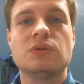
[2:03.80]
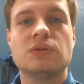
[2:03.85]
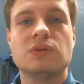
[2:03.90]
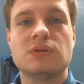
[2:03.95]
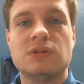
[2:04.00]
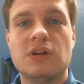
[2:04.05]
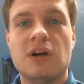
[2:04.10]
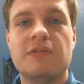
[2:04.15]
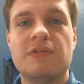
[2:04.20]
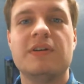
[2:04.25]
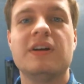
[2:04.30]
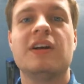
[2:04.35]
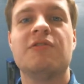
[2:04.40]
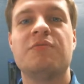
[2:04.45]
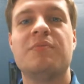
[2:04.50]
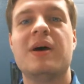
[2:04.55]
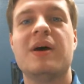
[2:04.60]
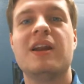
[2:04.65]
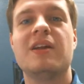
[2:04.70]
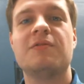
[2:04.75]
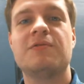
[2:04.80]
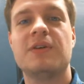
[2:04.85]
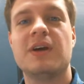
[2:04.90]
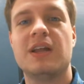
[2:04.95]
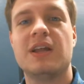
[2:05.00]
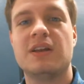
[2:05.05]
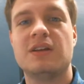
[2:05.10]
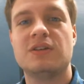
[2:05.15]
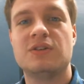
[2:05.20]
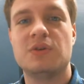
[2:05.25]
serving of
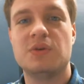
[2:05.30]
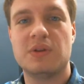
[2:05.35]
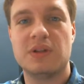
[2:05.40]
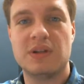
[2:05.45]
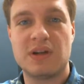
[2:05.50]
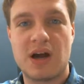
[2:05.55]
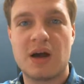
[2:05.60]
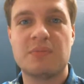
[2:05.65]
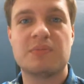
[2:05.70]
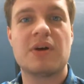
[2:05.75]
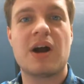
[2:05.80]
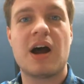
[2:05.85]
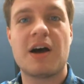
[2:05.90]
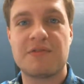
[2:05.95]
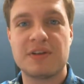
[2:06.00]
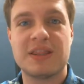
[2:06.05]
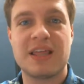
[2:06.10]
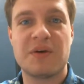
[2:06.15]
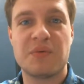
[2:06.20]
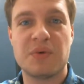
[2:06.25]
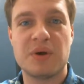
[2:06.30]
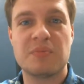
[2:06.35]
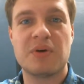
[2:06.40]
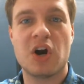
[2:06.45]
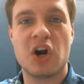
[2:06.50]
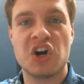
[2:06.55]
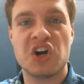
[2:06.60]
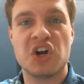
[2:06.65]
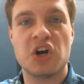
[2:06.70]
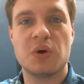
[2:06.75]
benefit to the nonprofit that we
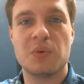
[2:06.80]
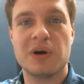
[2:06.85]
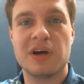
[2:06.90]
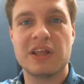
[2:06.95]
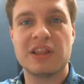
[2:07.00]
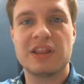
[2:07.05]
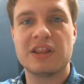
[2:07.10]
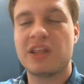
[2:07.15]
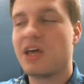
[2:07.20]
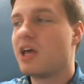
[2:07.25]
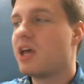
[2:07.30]
partner with.